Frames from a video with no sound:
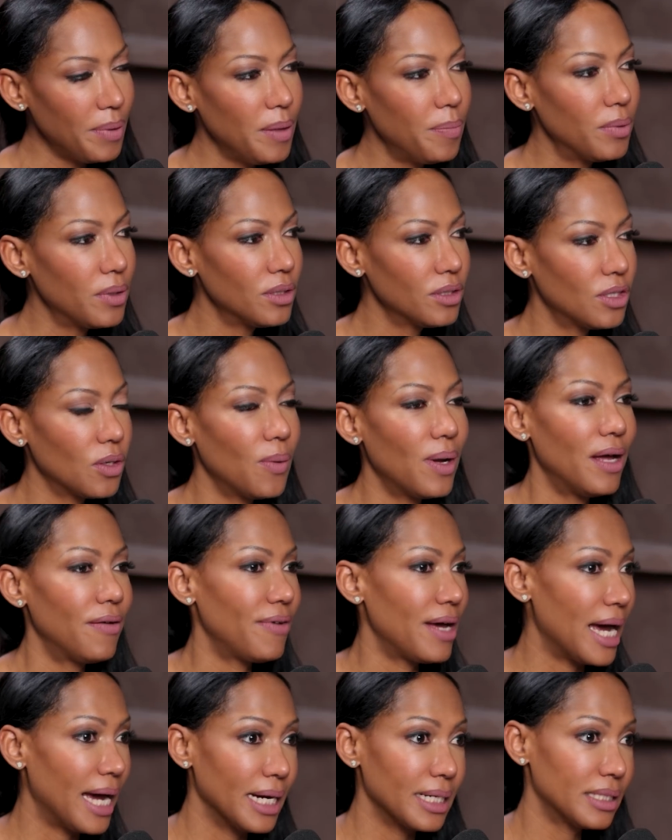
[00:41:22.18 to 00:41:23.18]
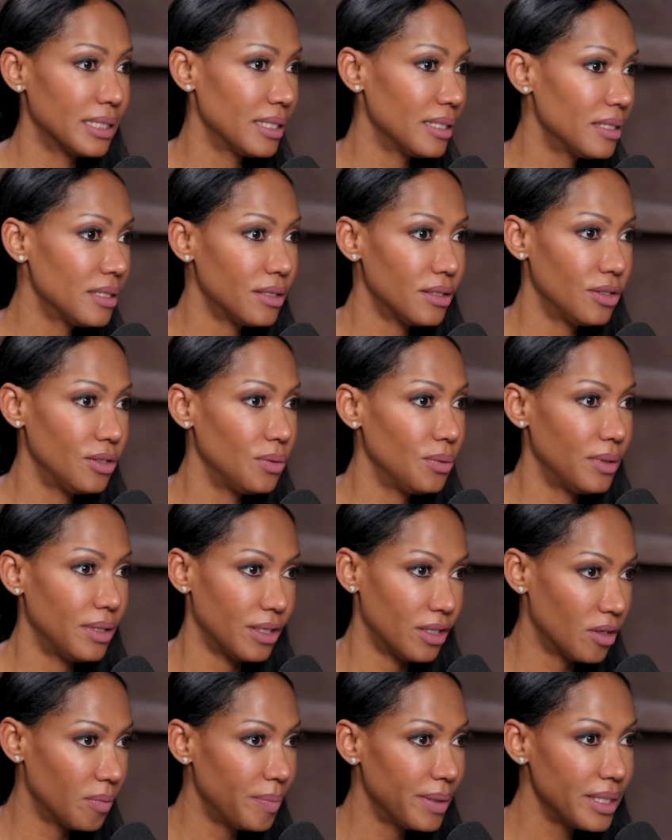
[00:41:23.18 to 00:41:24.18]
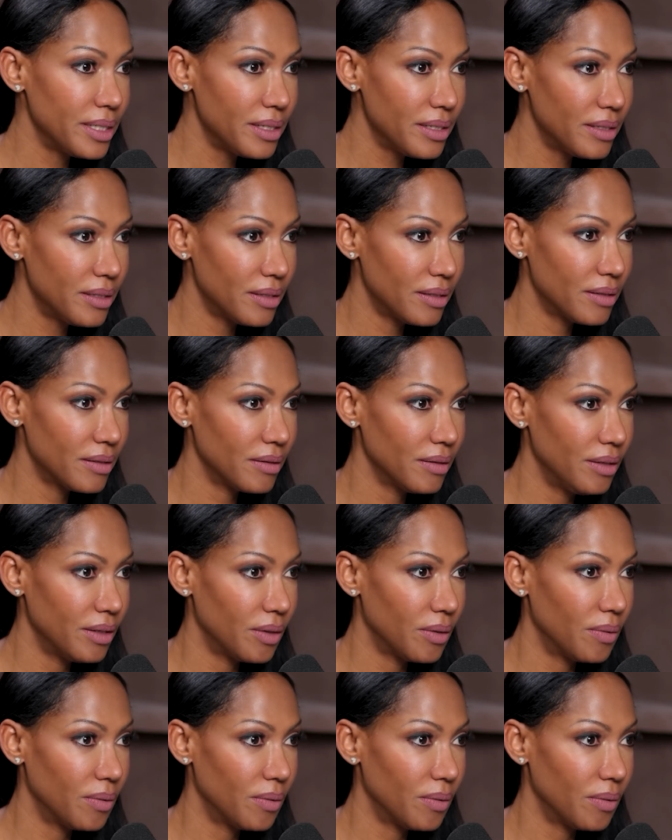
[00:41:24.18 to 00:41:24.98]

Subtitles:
people don't have access to therapists,